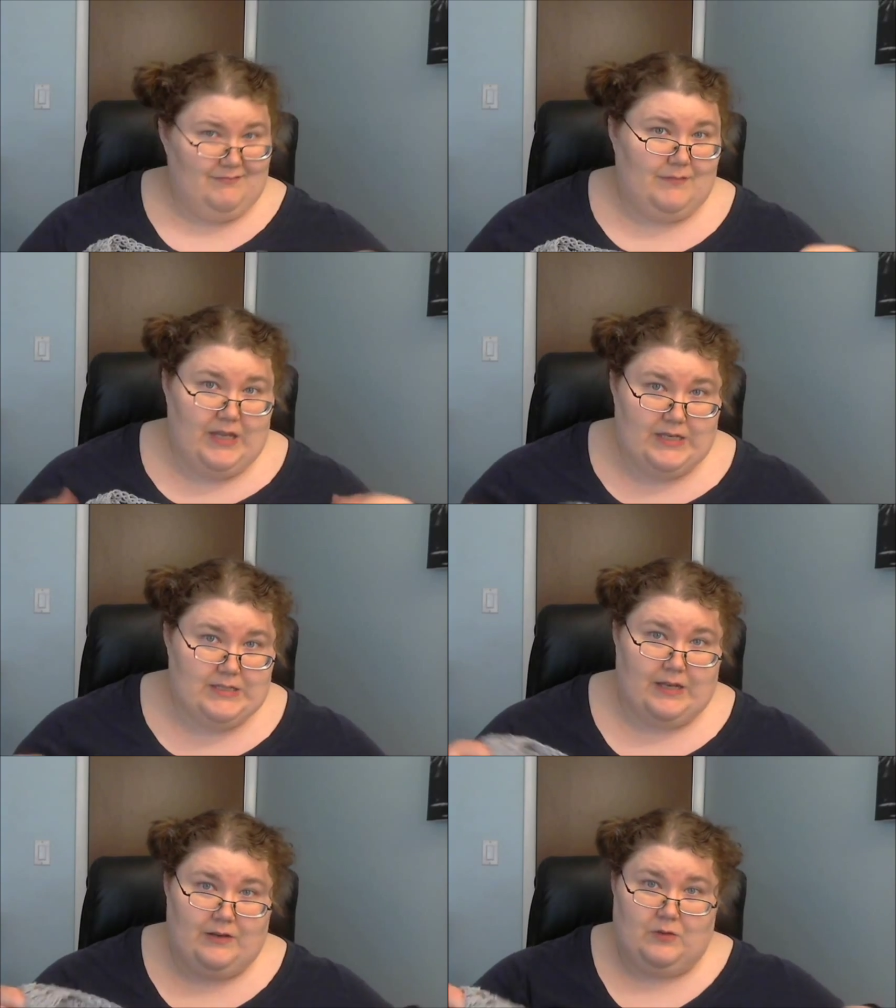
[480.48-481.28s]
heat
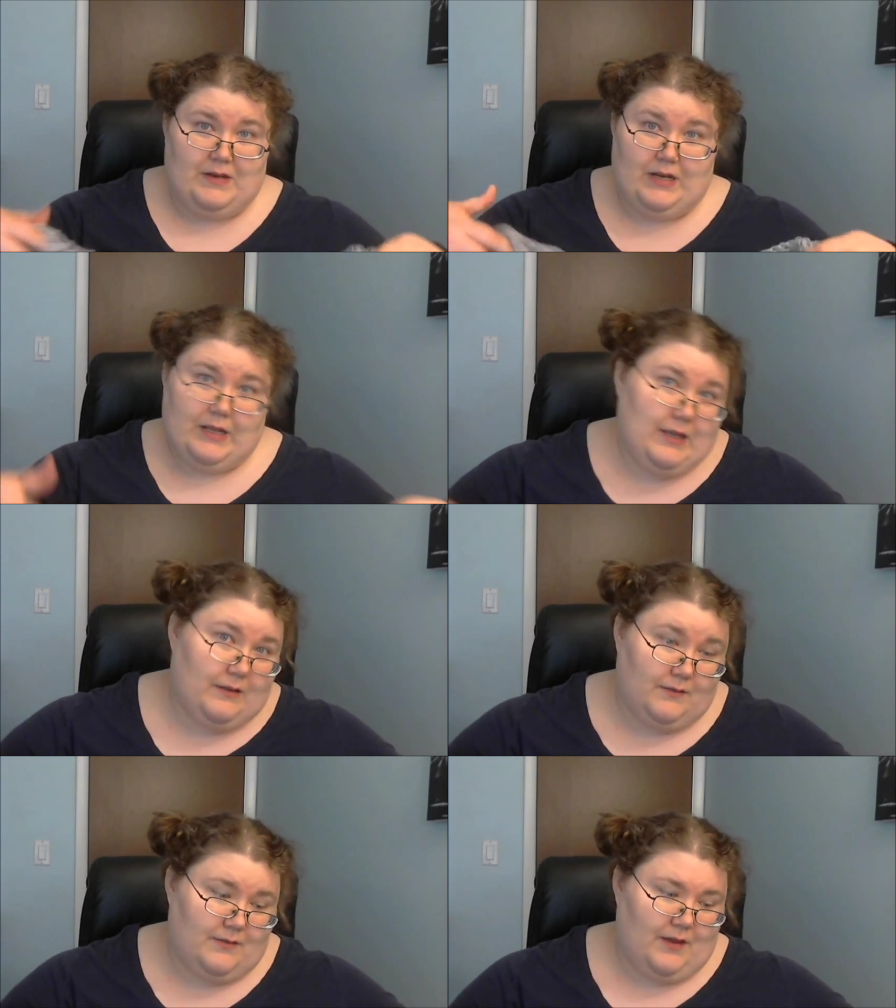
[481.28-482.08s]
and humidity
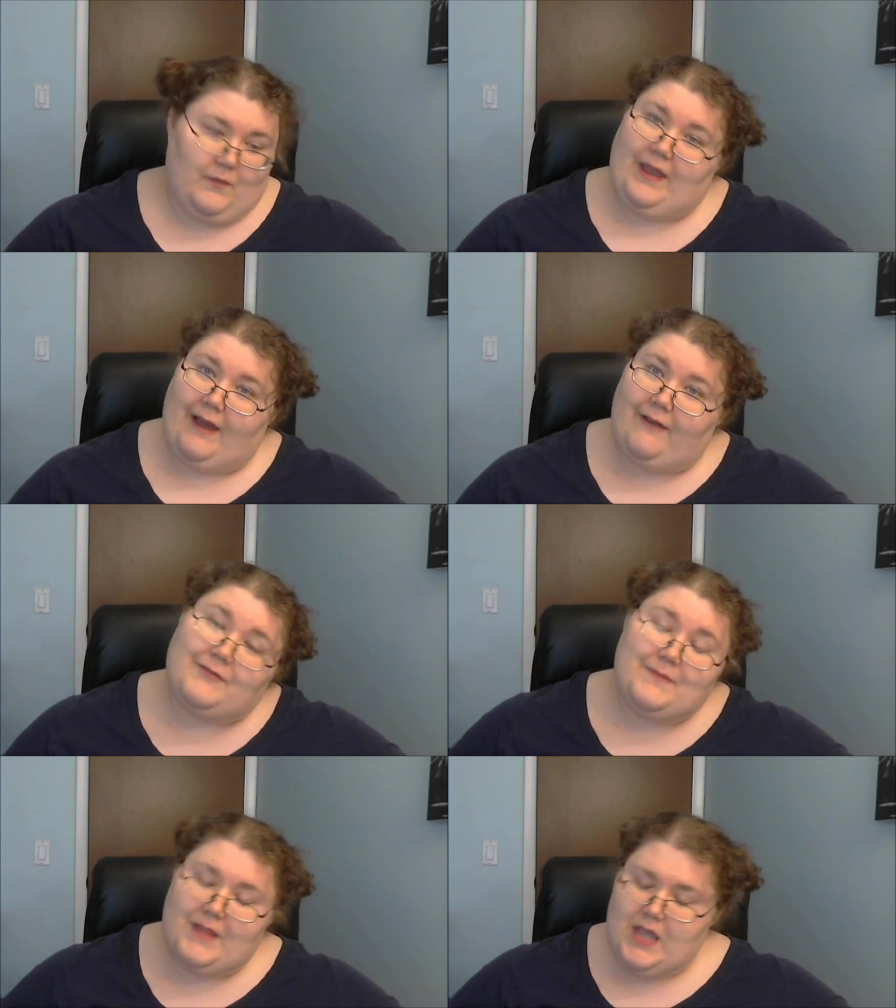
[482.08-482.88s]
that we have.
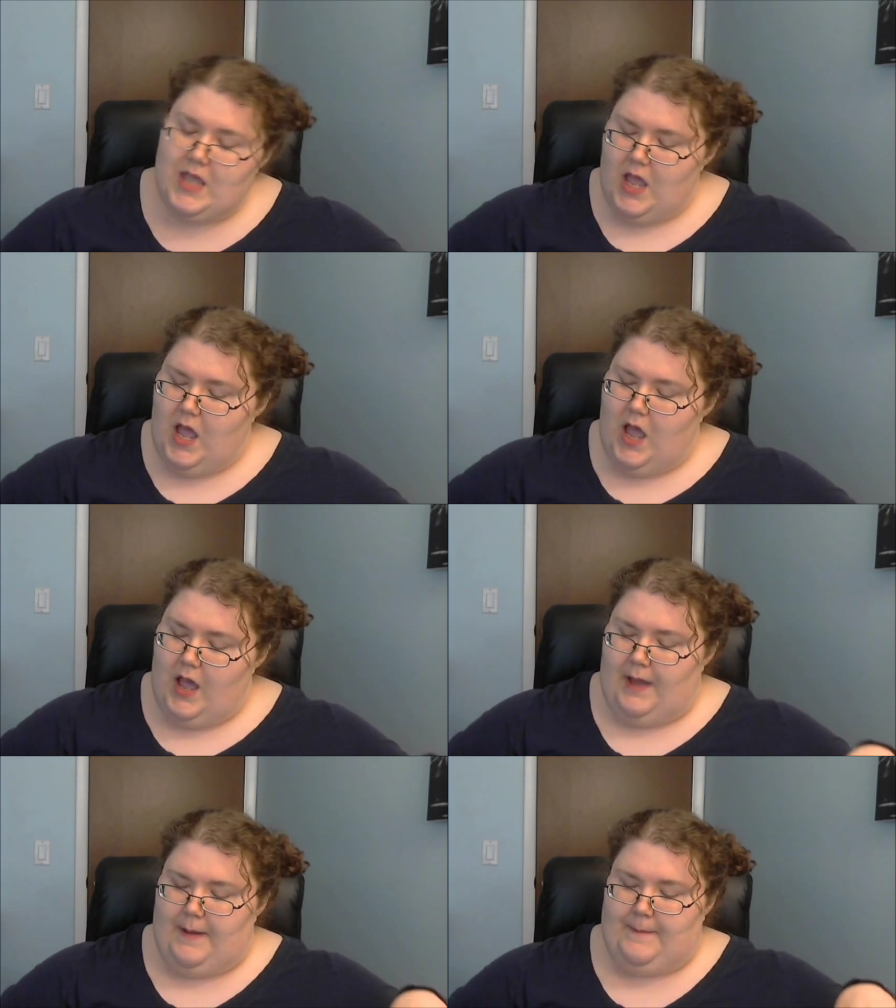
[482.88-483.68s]

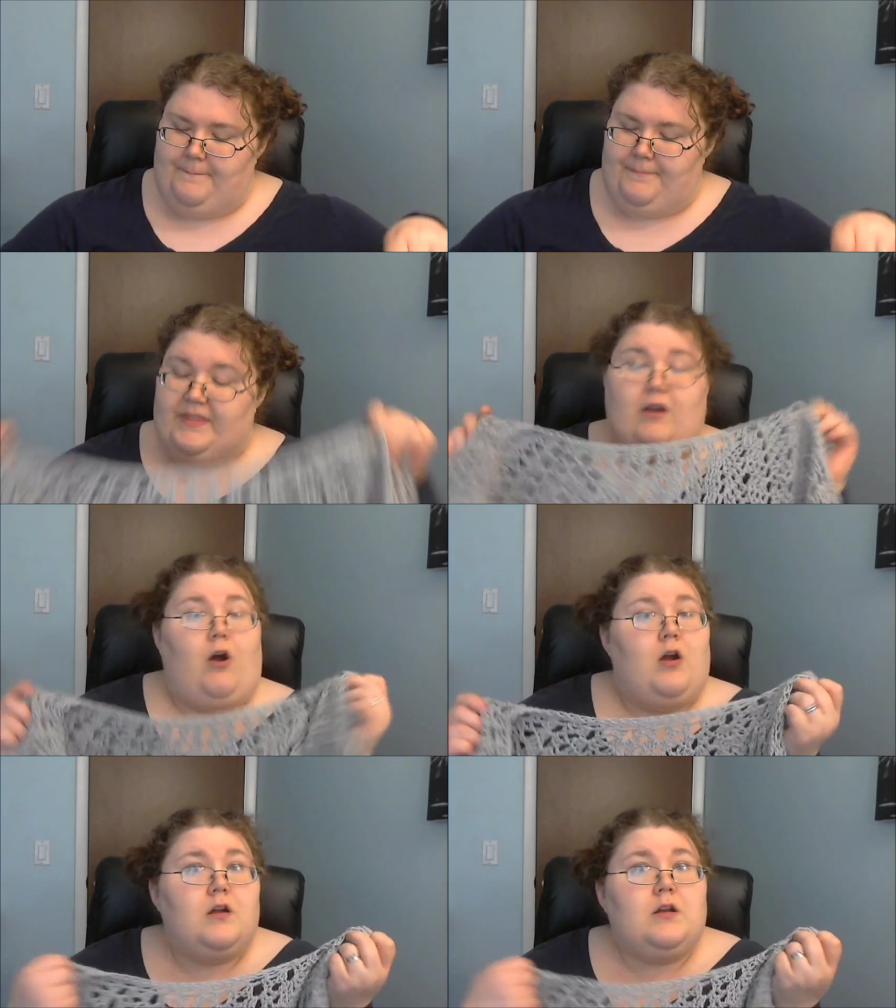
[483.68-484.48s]
The
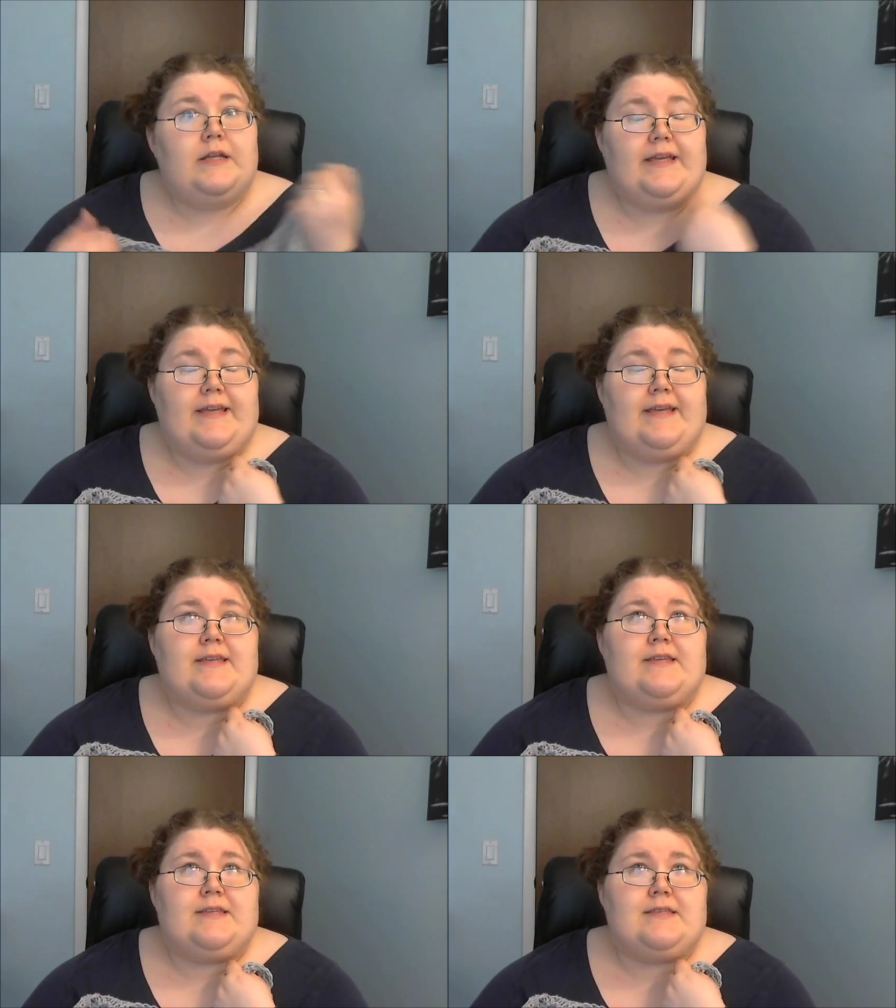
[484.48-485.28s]
yarn
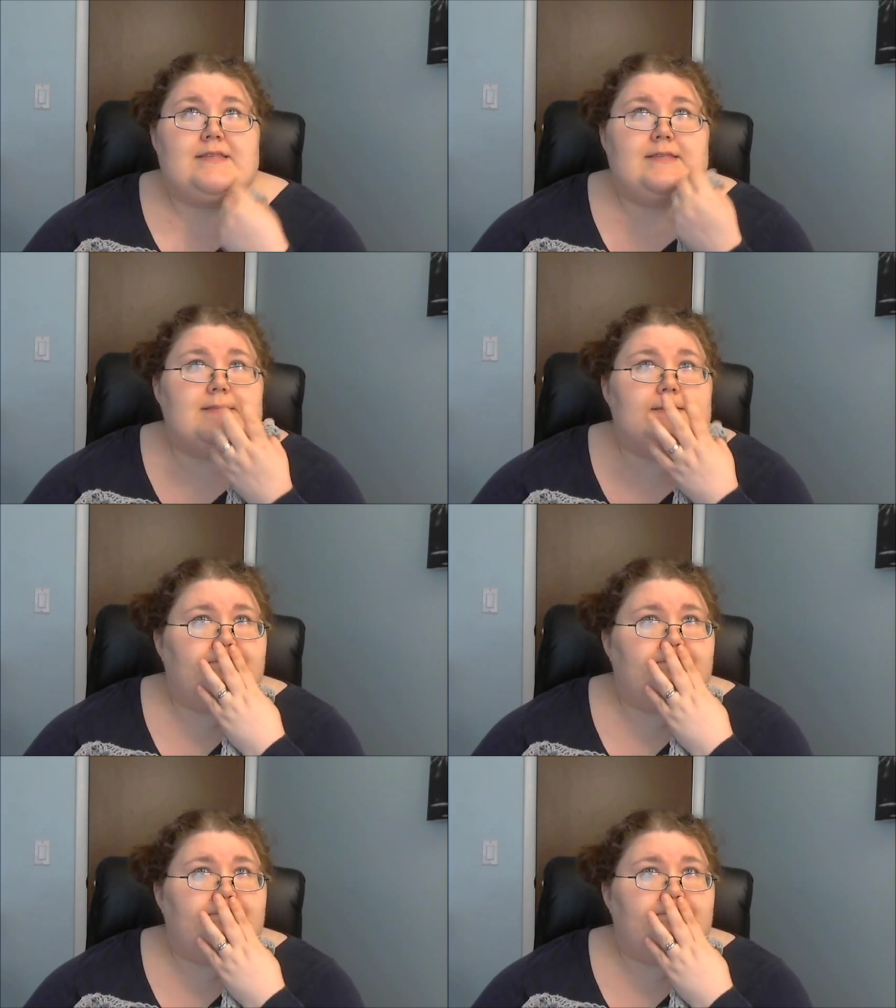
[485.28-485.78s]
is,